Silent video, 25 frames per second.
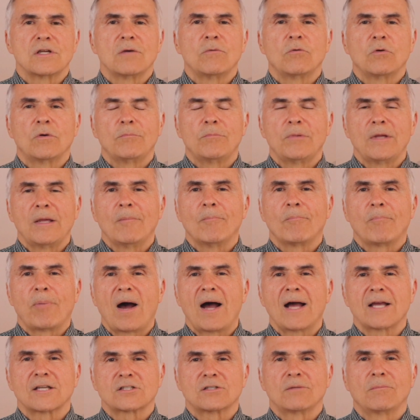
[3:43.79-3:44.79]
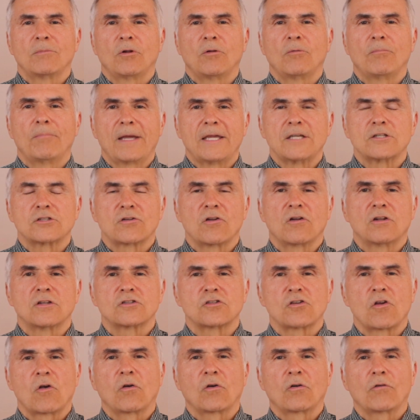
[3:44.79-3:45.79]
It would be impossible based on
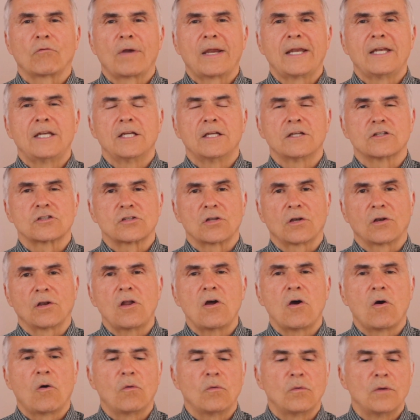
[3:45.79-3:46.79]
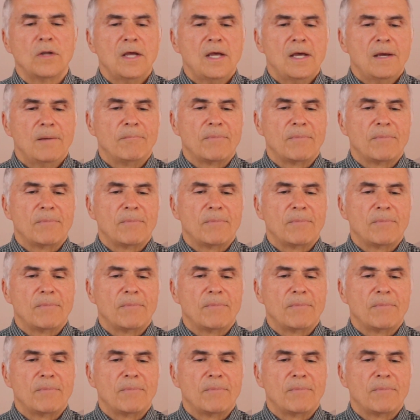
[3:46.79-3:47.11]
solar radiance alone,